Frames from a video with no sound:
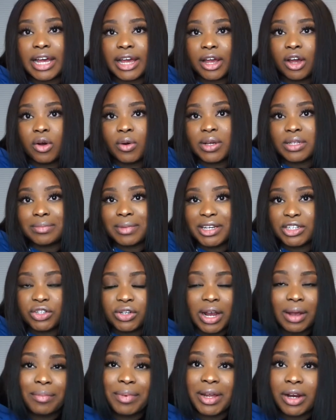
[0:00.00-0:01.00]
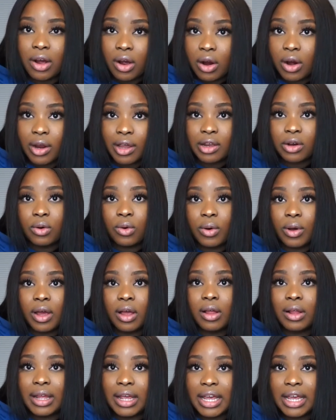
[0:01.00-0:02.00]
I always make sure I put argan
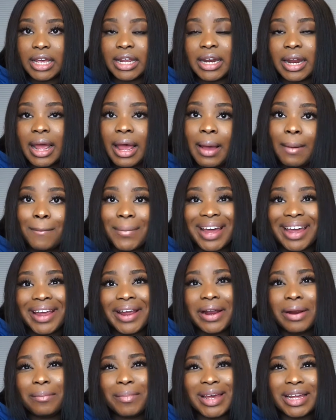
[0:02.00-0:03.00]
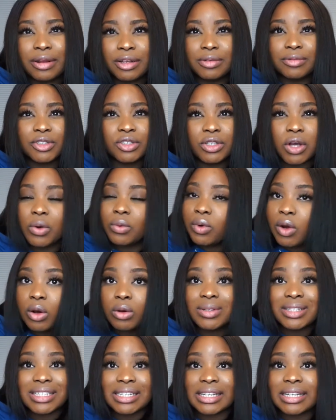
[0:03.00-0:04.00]
oil in my hair, but don't
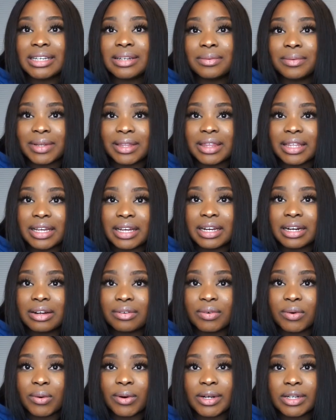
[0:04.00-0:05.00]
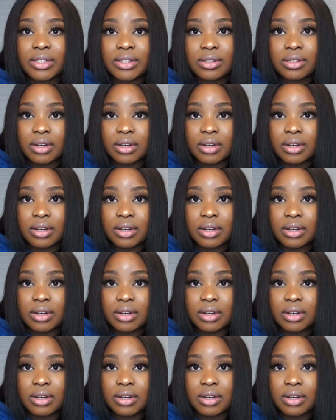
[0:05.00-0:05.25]
O D with it, of course.